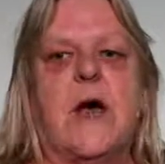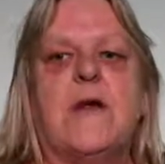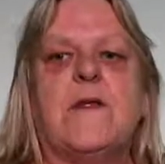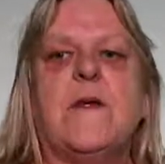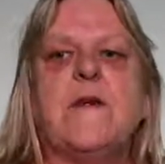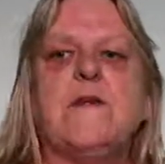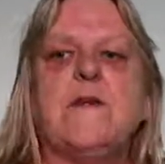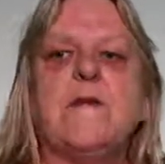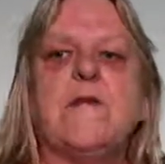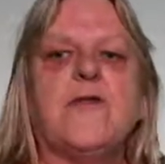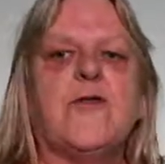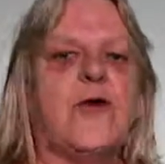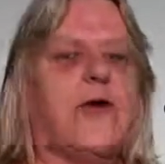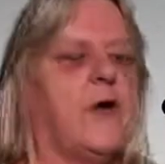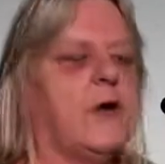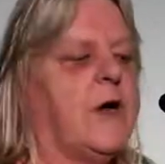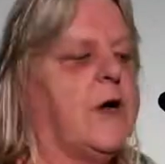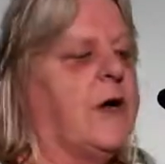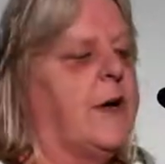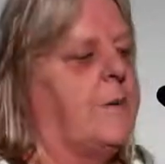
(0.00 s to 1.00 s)
This is
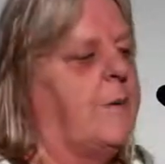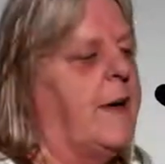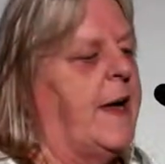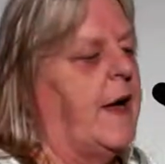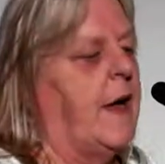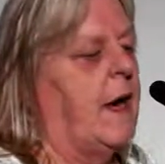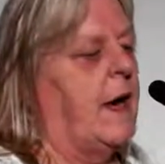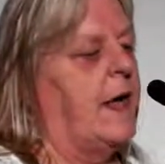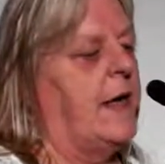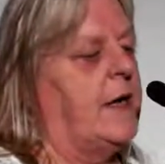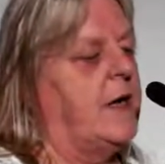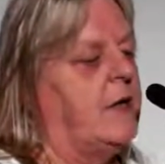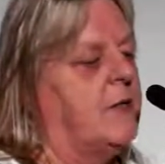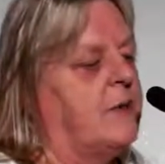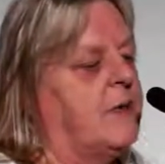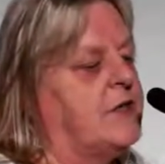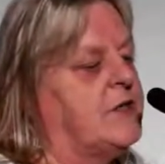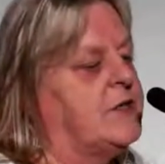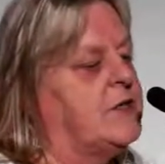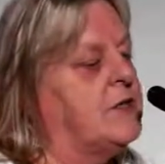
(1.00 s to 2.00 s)
talking about language,